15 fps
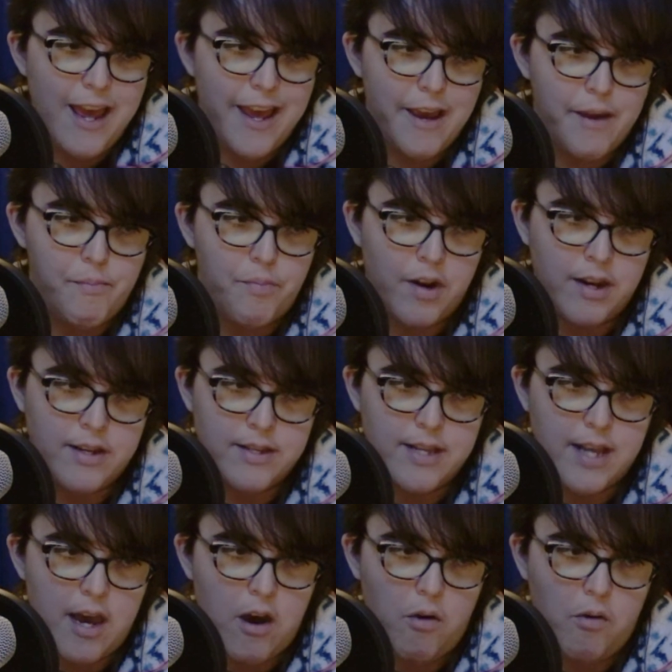it brings
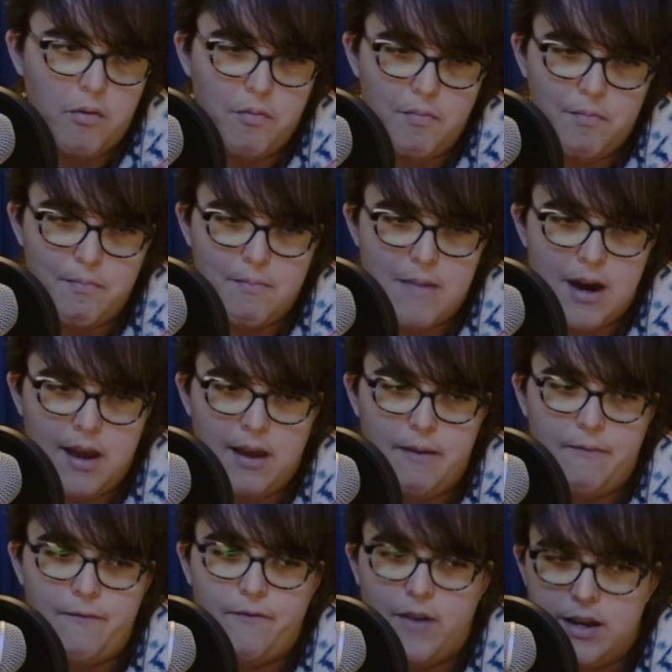out my
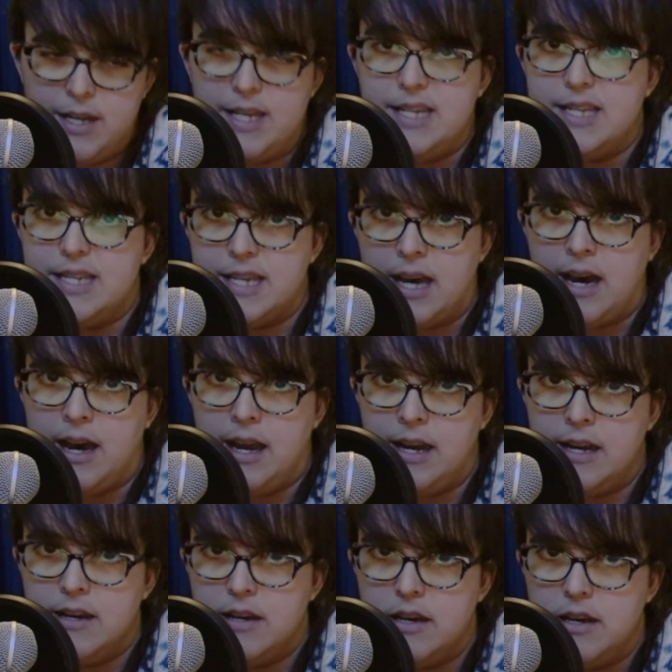funny
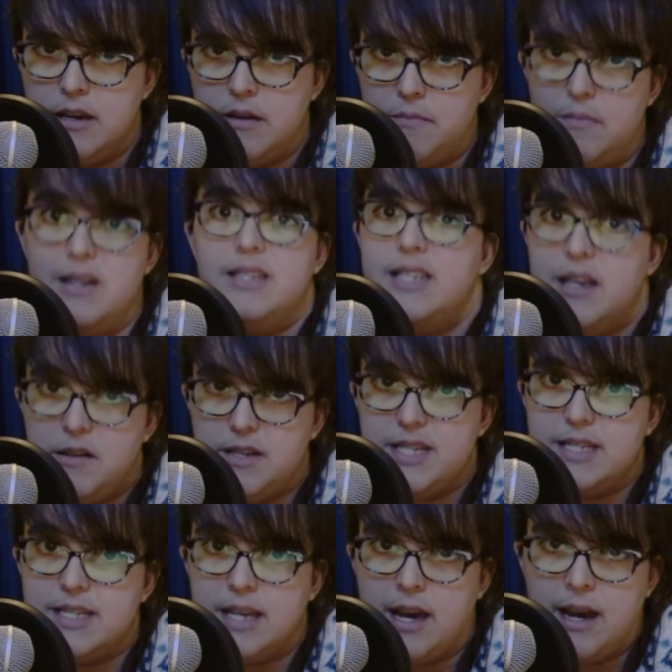side, my silly
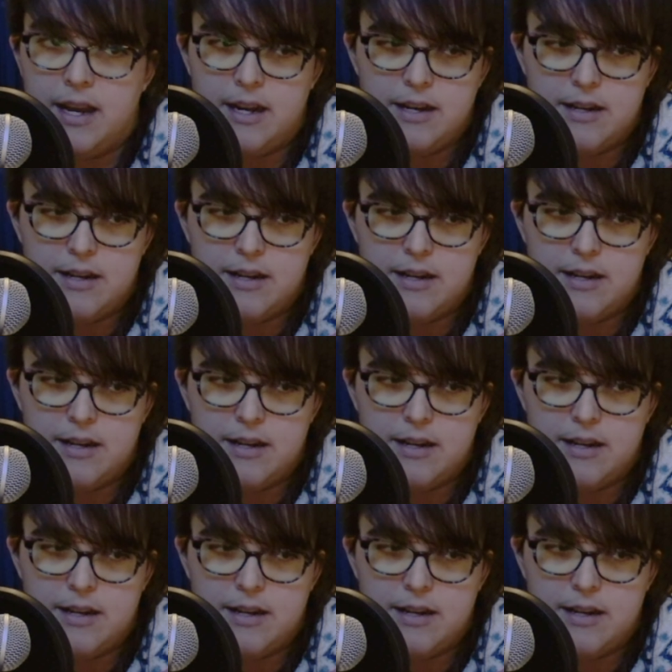side.